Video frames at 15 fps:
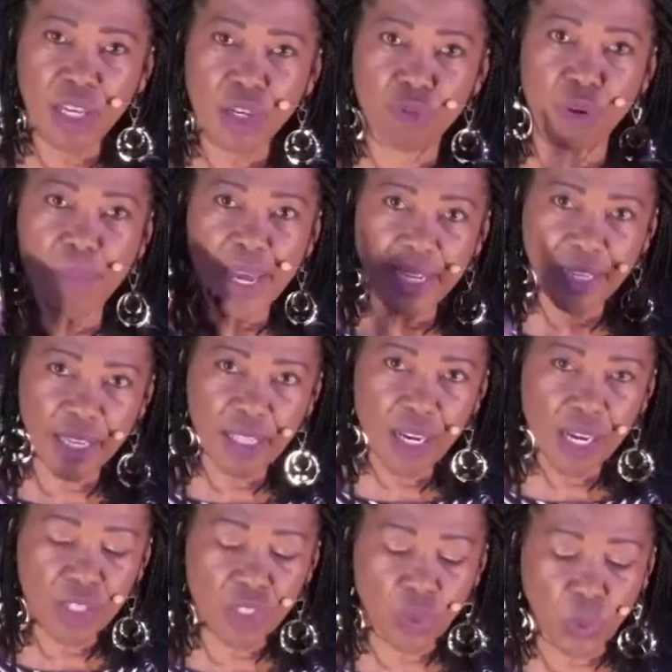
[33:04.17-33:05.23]
remaining in
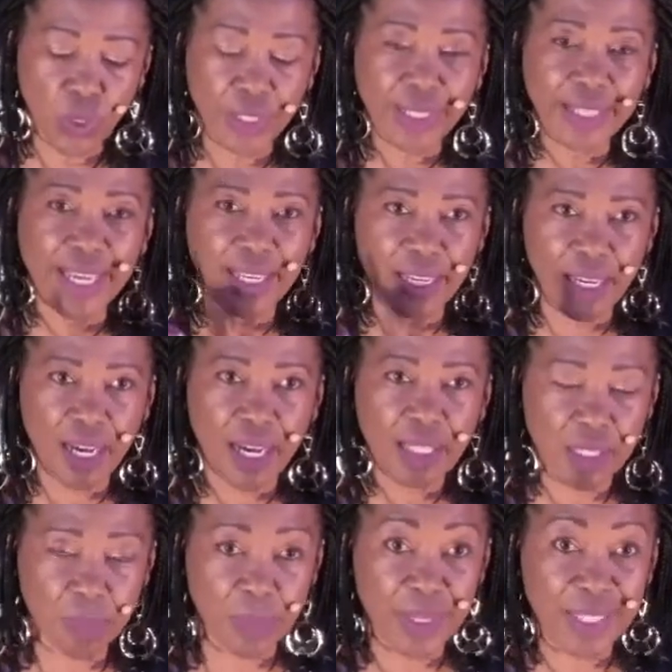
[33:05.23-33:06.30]
God's word, getting
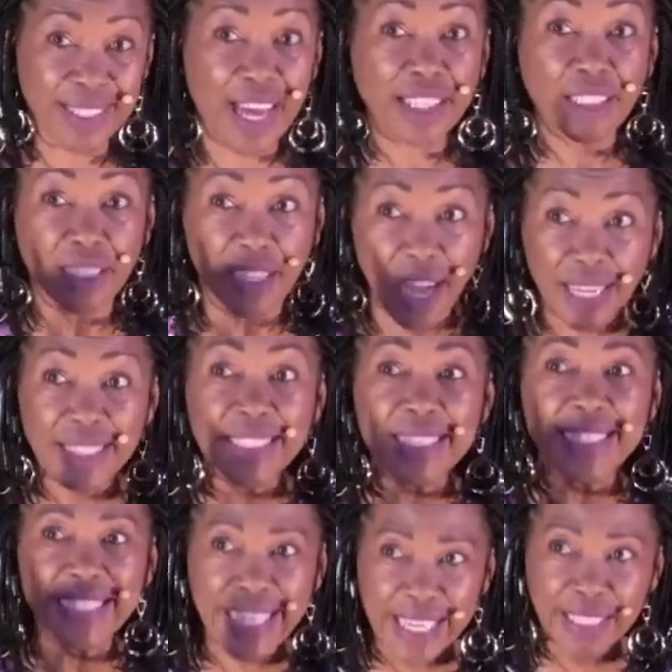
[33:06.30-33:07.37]
God's peace. And God
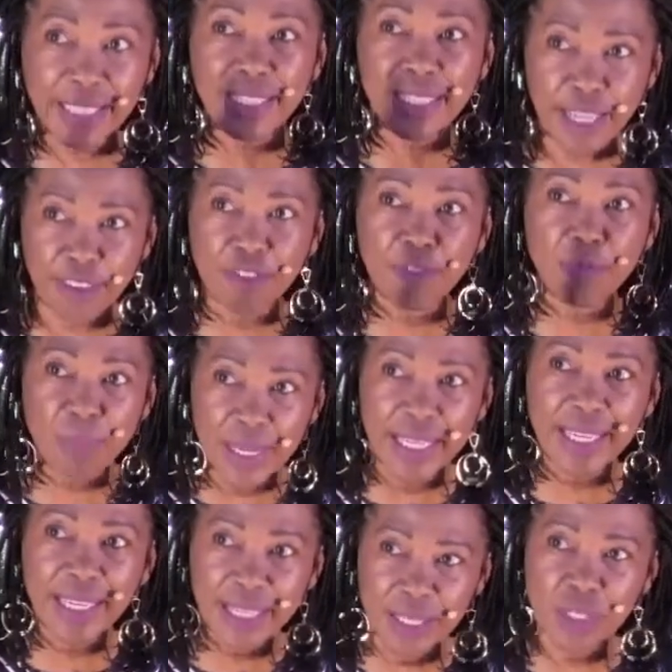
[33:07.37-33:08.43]
did give
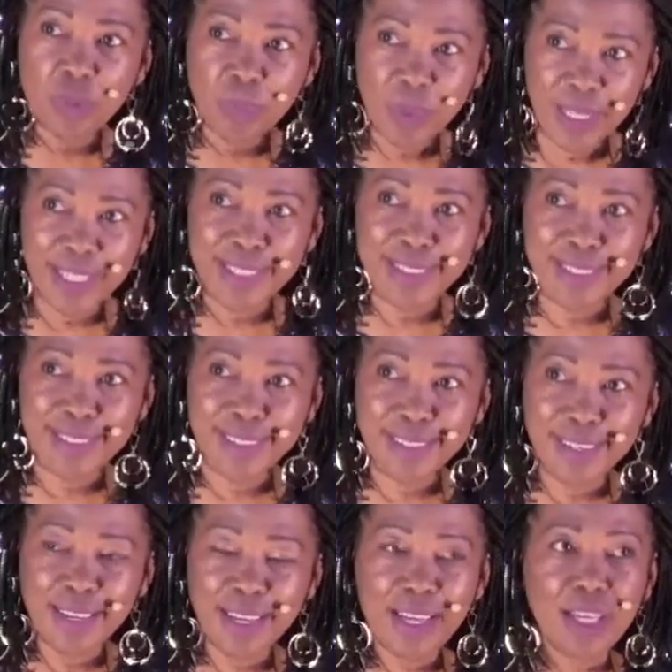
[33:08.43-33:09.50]
me his peace
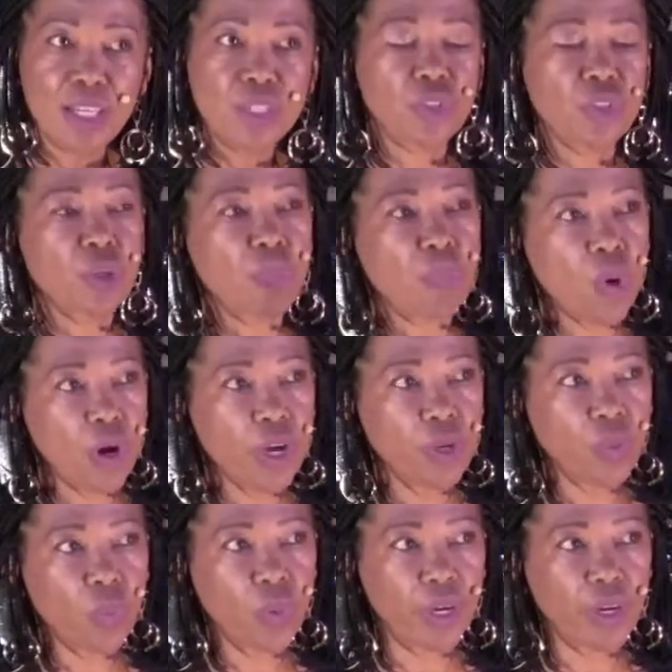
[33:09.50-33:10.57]
to the
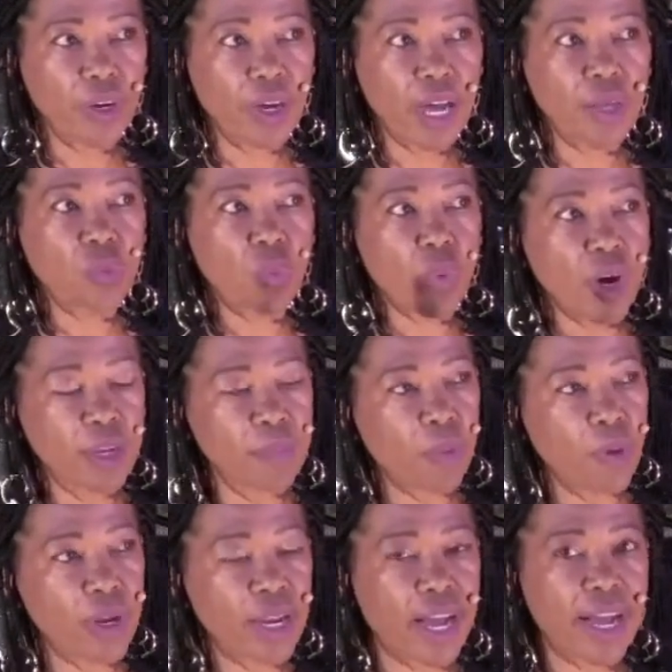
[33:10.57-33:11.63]
point where at one
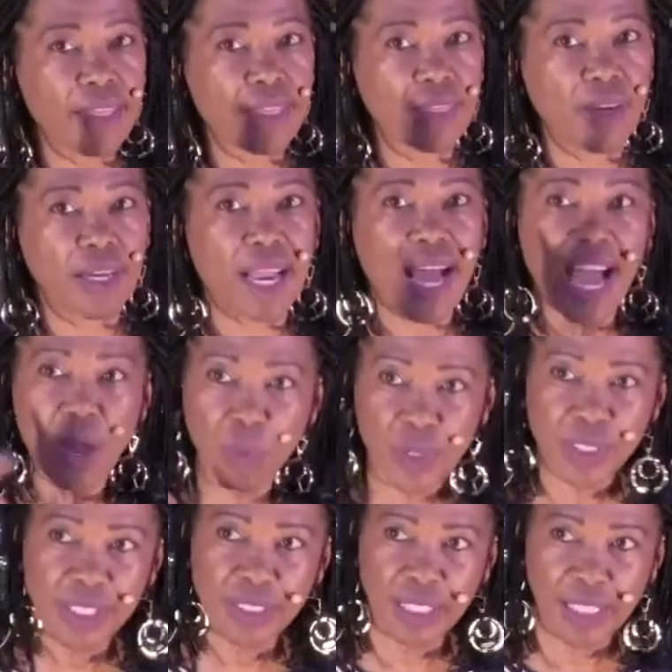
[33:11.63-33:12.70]
point I thought I was
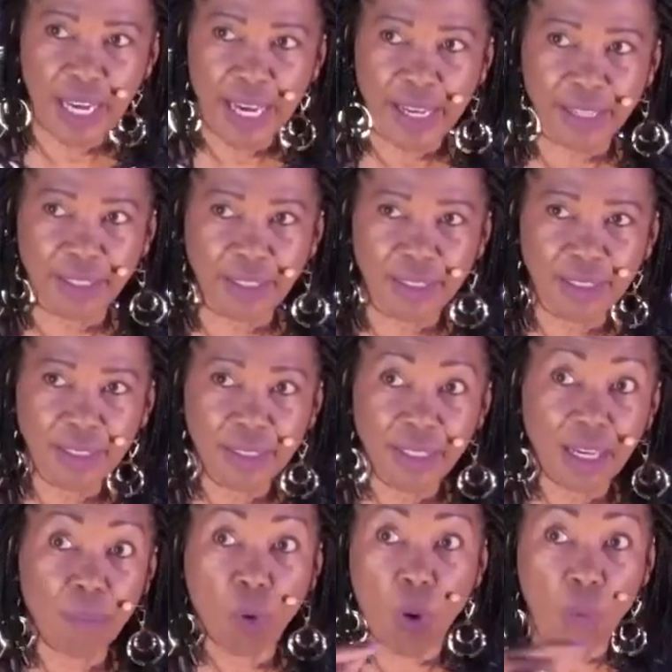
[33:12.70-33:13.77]
in denial
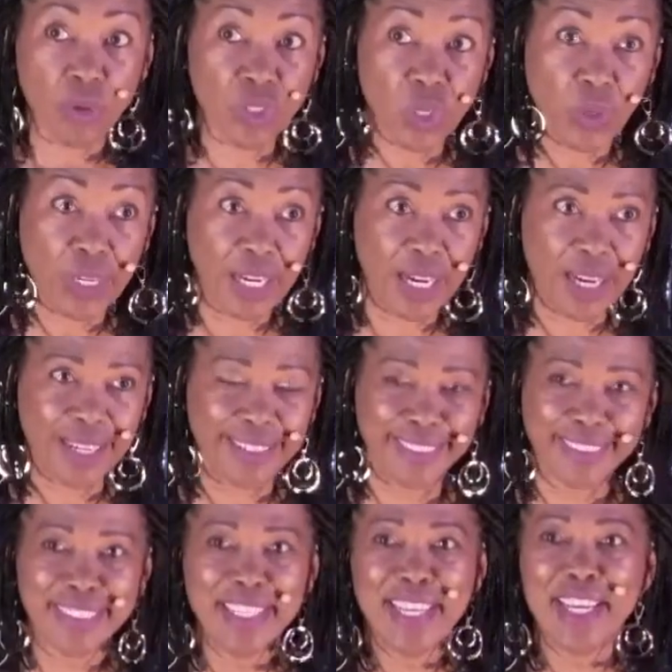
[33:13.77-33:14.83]
about what was going on
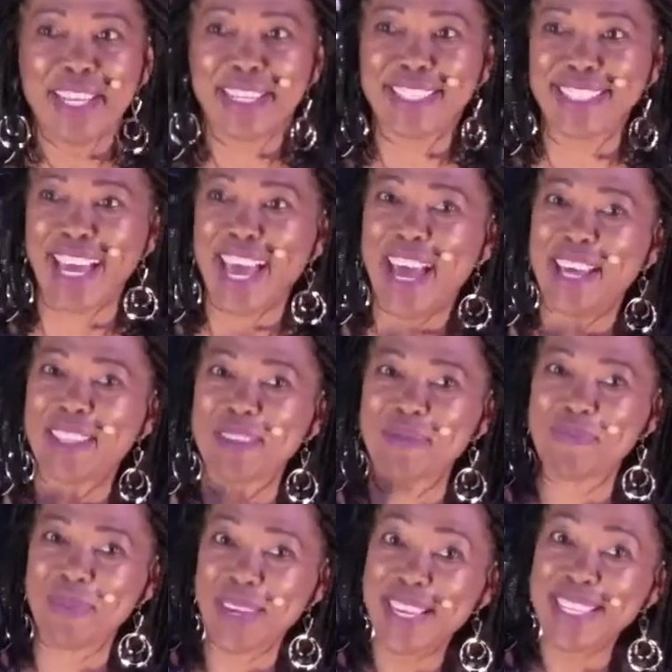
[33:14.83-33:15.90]
because I had the
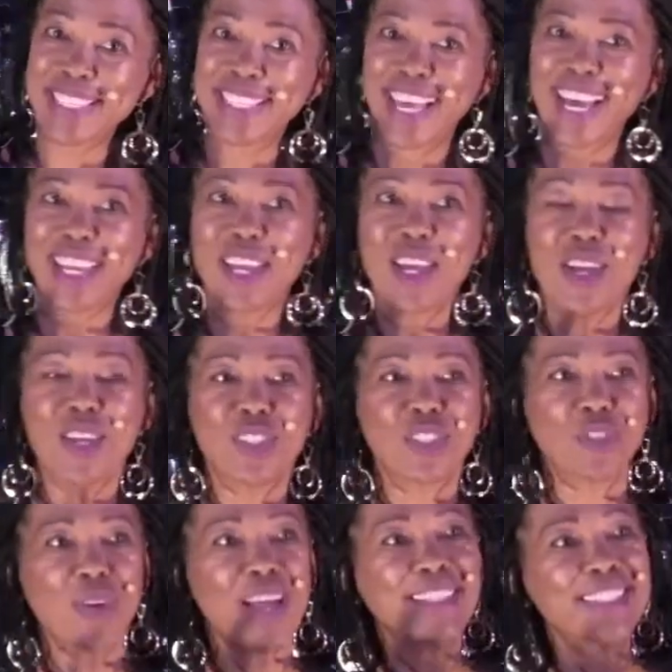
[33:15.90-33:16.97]
peace that
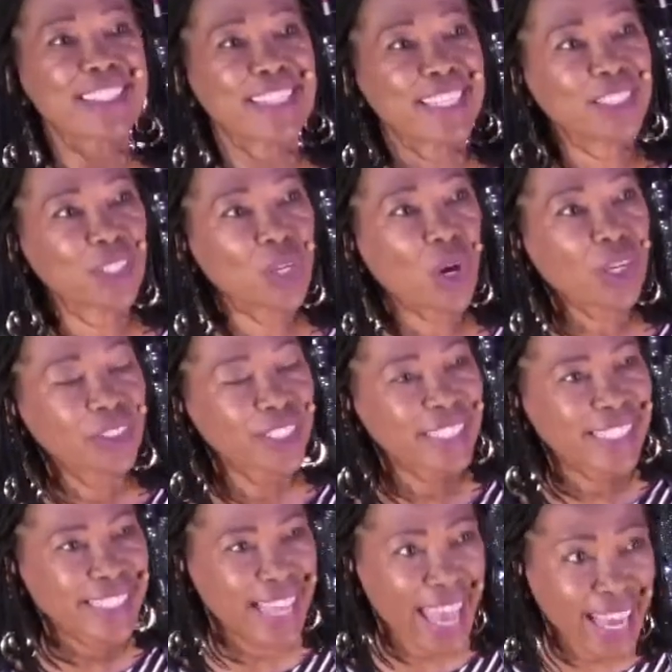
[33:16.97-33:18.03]
transcended
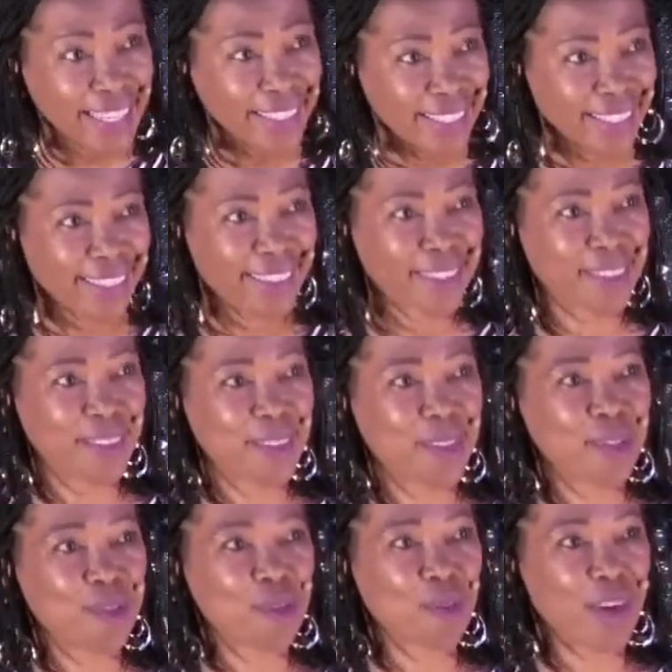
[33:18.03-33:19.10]
understanding,
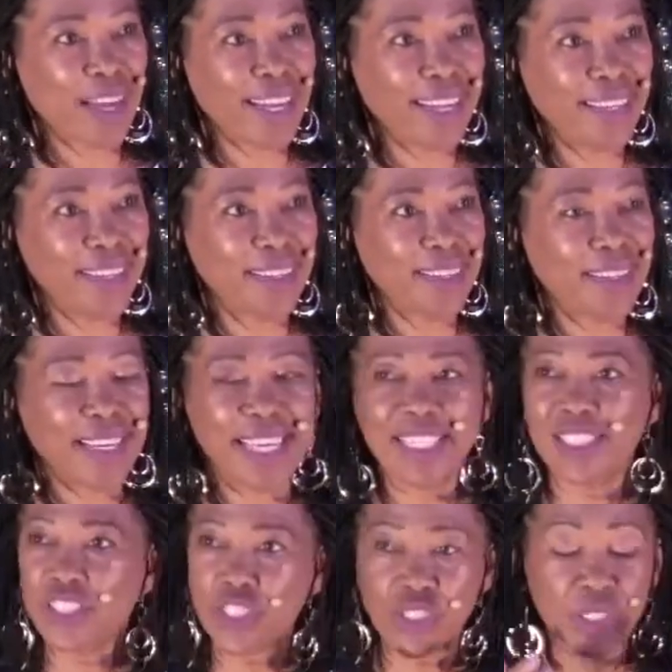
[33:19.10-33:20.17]
right?
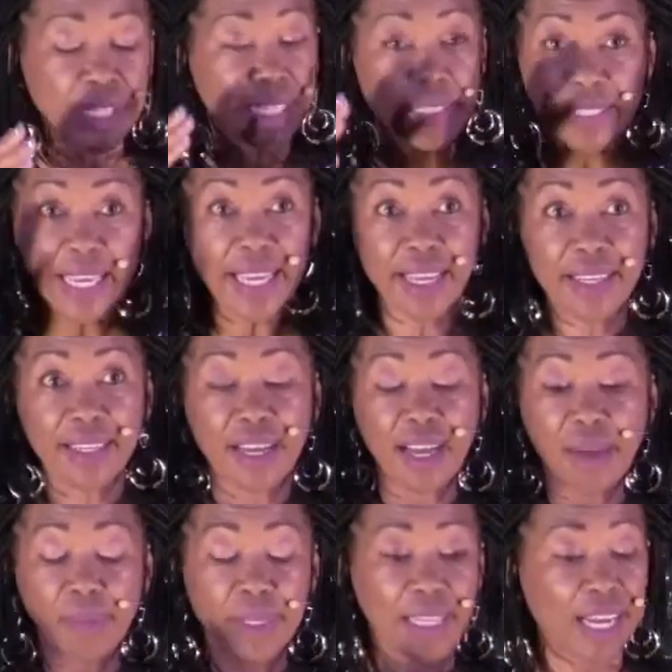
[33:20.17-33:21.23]
It just, it did.
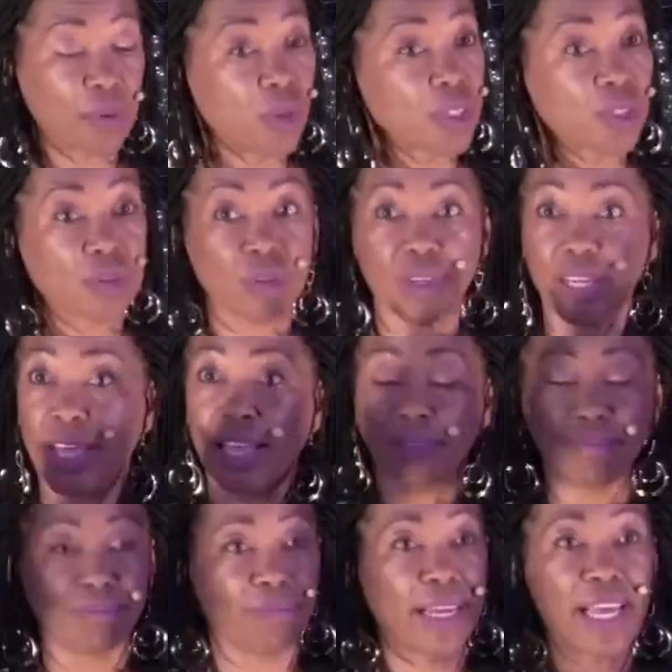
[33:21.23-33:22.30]
I mean, I was, I,
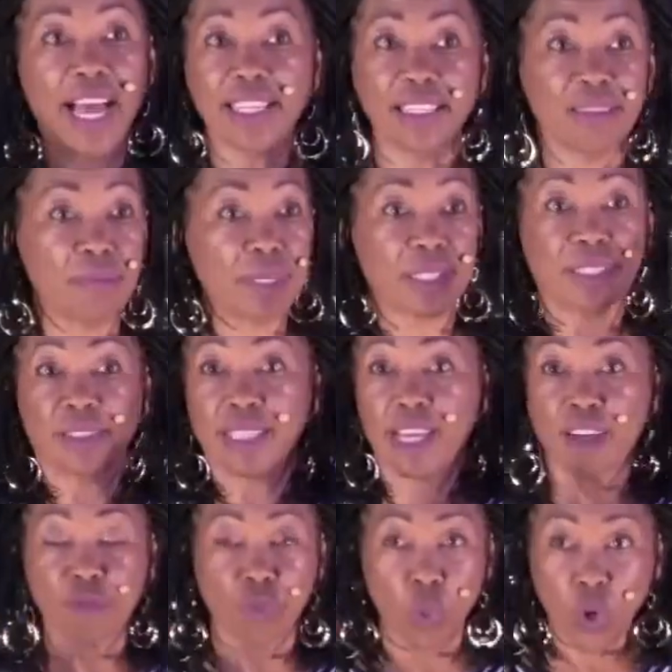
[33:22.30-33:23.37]
my, I didn't miss a day
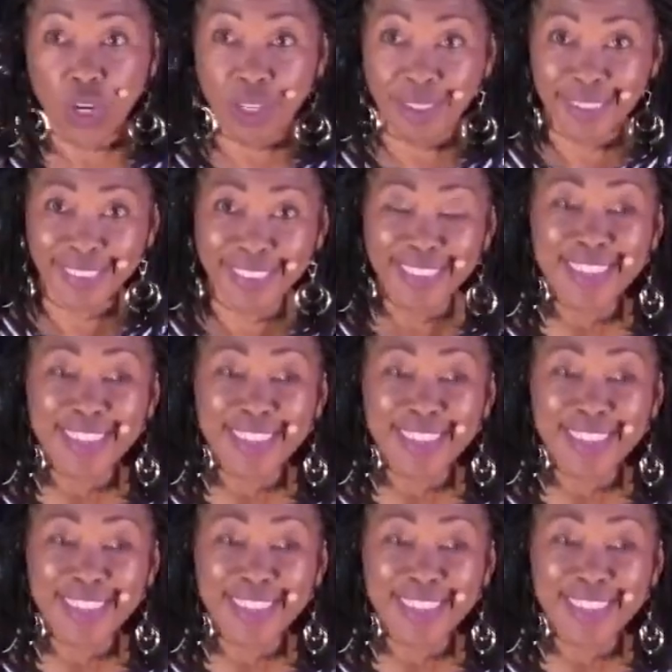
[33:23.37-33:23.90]
of work.